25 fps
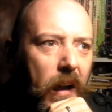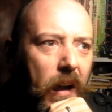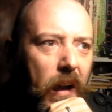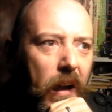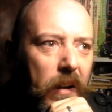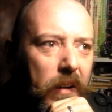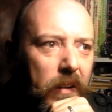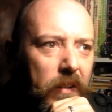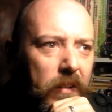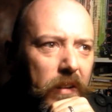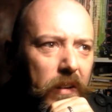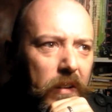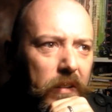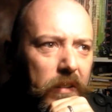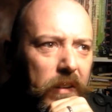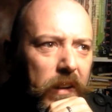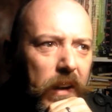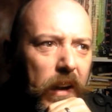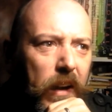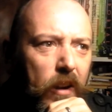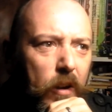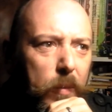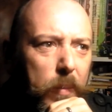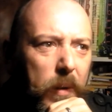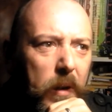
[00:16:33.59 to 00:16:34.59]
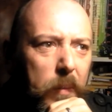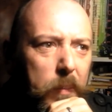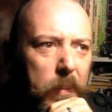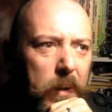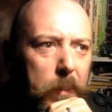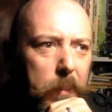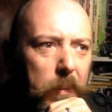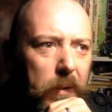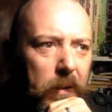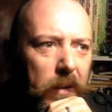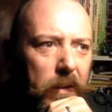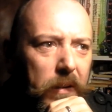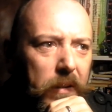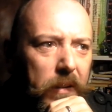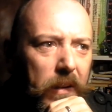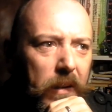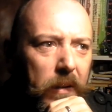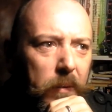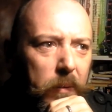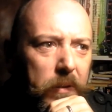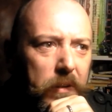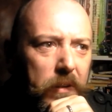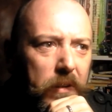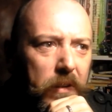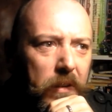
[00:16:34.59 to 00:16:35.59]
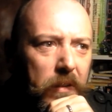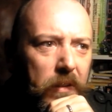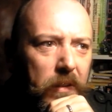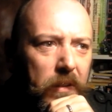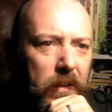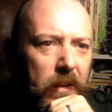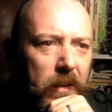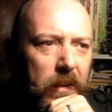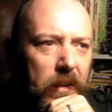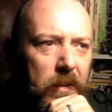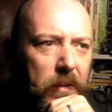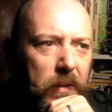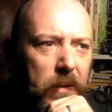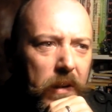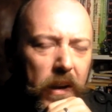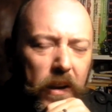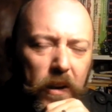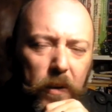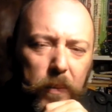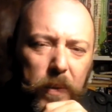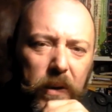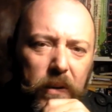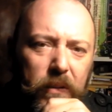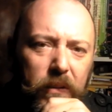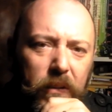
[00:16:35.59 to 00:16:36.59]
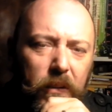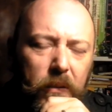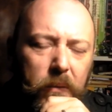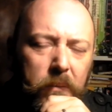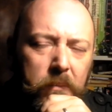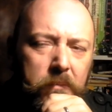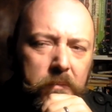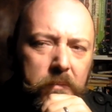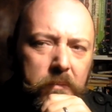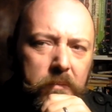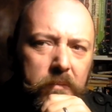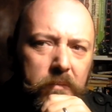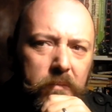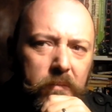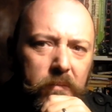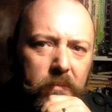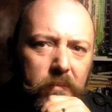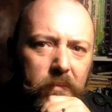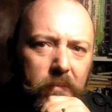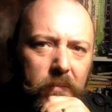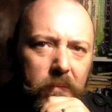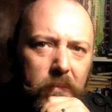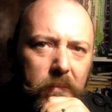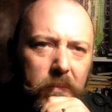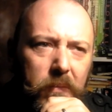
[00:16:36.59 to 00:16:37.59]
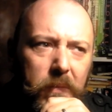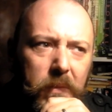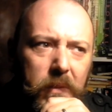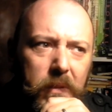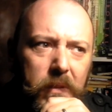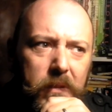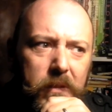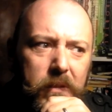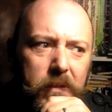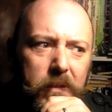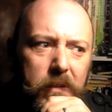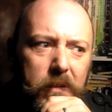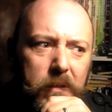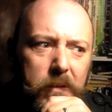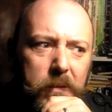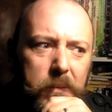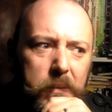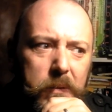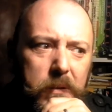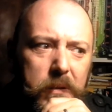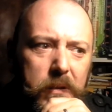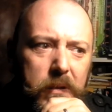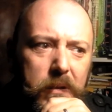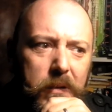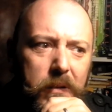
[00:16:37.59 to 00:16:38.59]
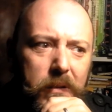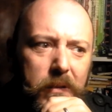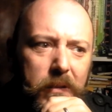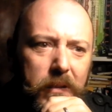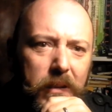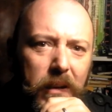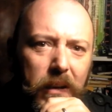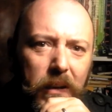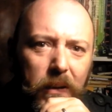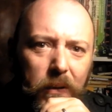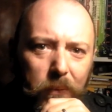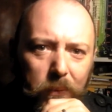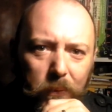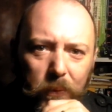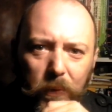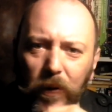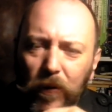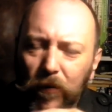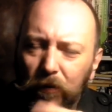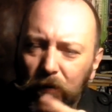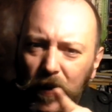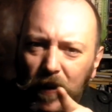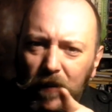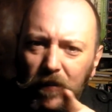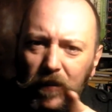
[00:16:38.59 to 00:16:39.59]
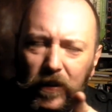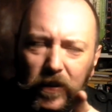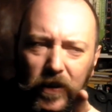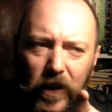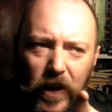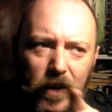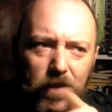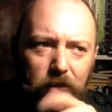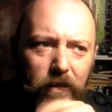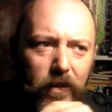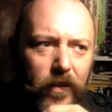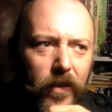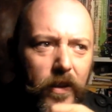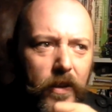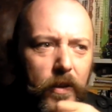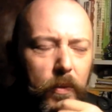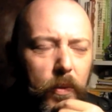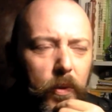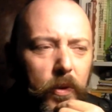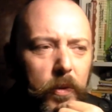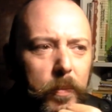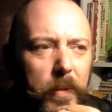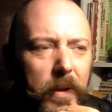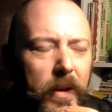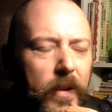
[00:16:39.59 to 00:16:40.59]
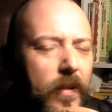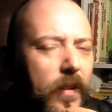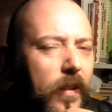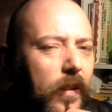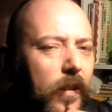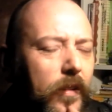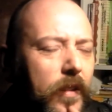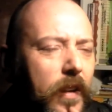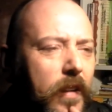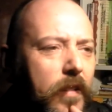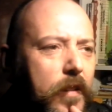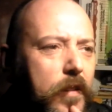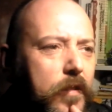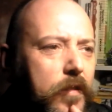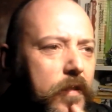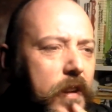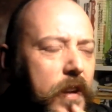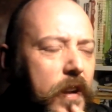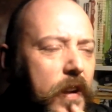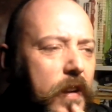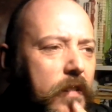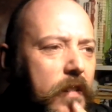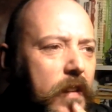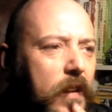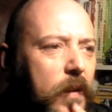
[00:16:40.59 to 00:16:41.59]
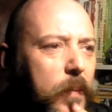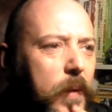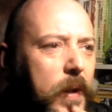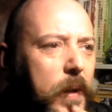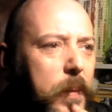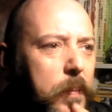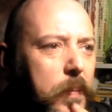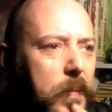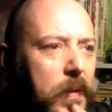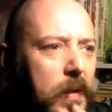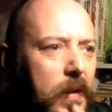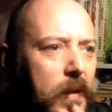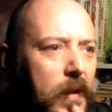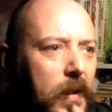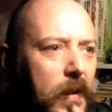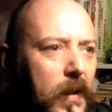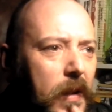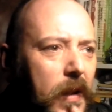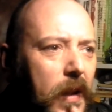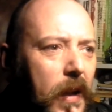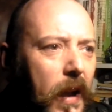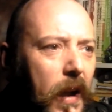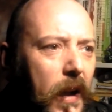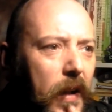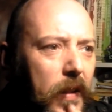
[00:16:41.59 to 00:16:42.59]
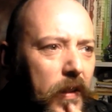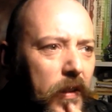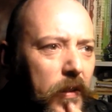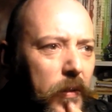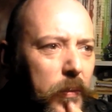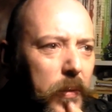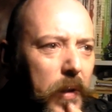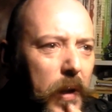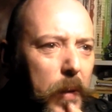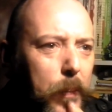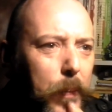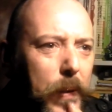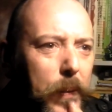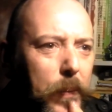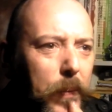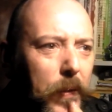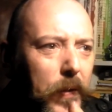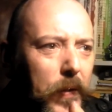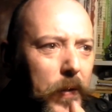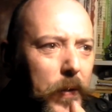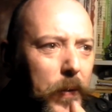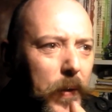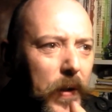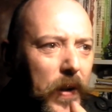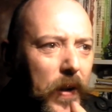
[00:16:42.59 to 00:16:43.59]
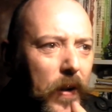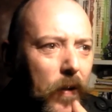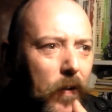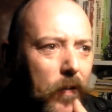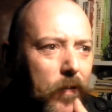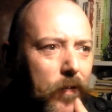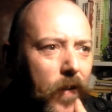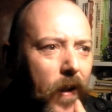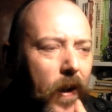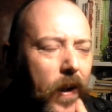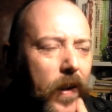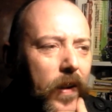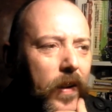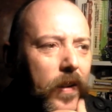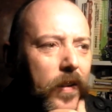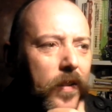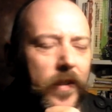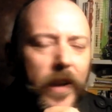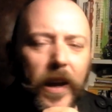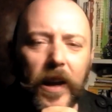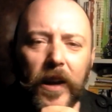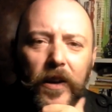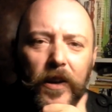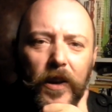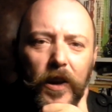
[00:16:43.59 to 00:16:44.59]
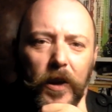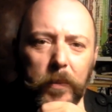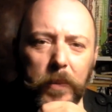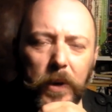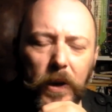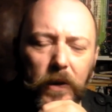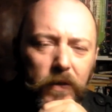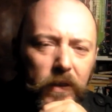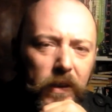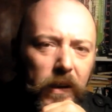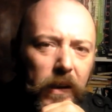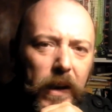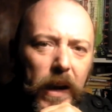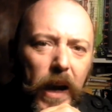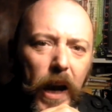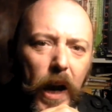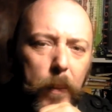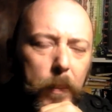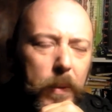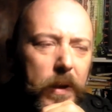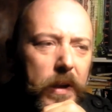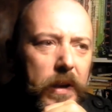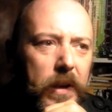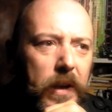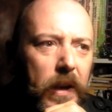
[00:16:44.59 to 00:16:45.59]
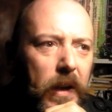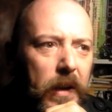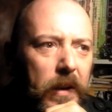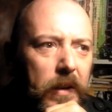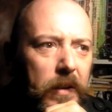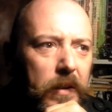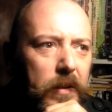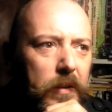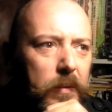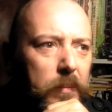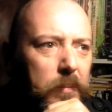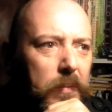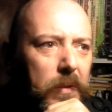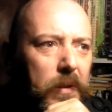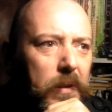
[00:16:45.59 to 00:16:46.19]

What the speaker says: And it's hard to care about people like that when you know that they don't care about you. So, yeah, we're veering dangerously towards political territory here, aren't we? And this is where people who are fine and dandy and perfectly happy and